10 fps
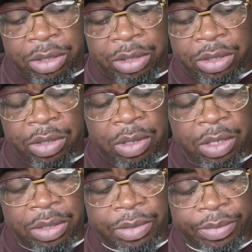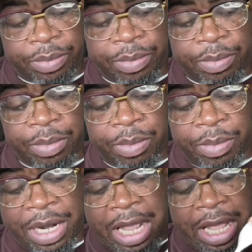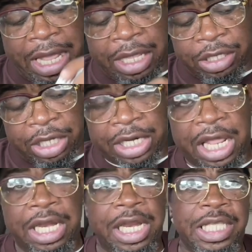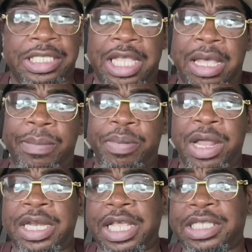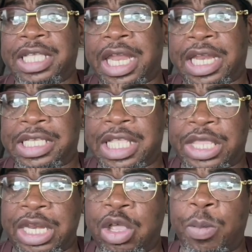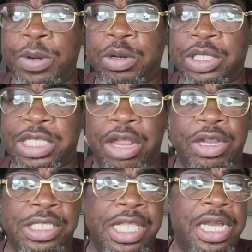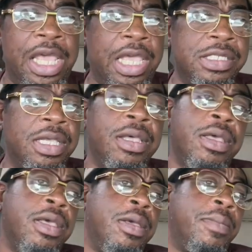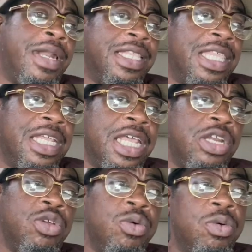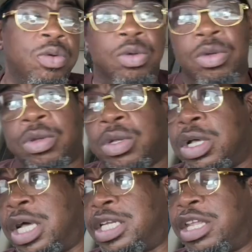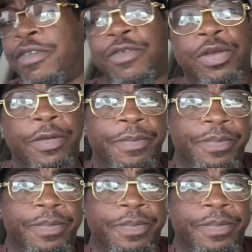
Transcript: So, um, but I, will get that next time, probably next Saturday, because I think they open on Saturday and Sundays. But I think they do a different